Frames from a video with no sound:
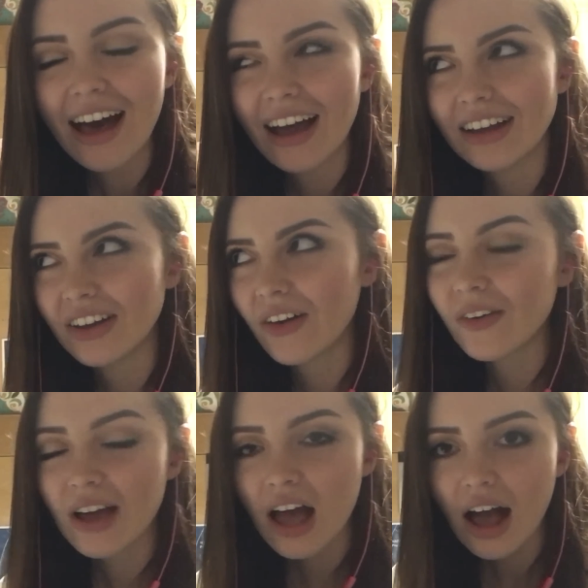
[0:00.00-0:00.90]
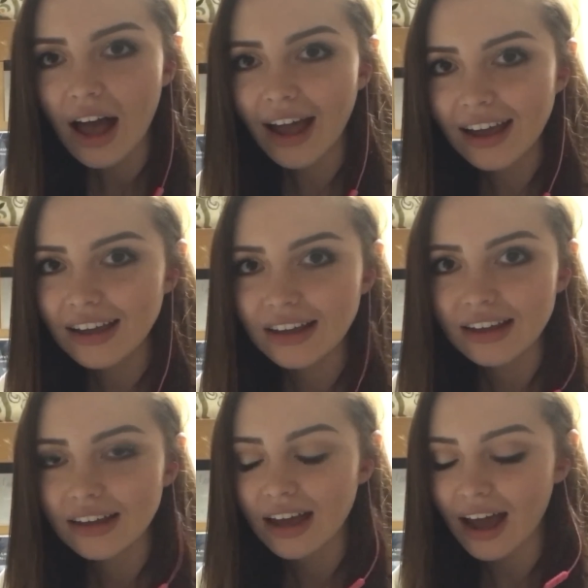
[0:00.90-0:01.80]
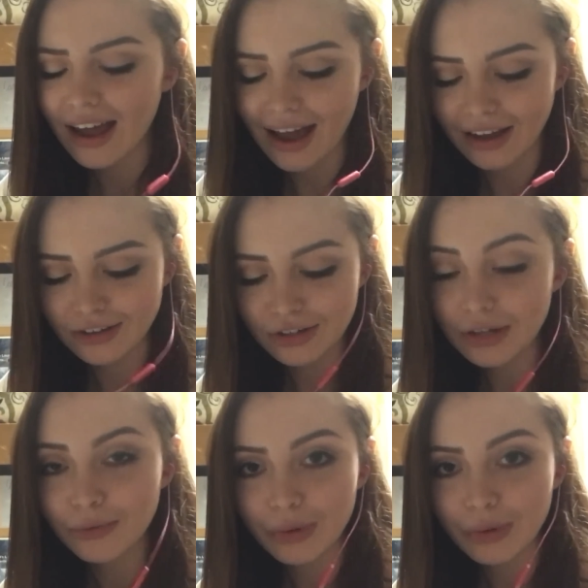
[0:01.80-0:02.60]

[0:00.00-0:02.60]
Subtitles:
I know. I actually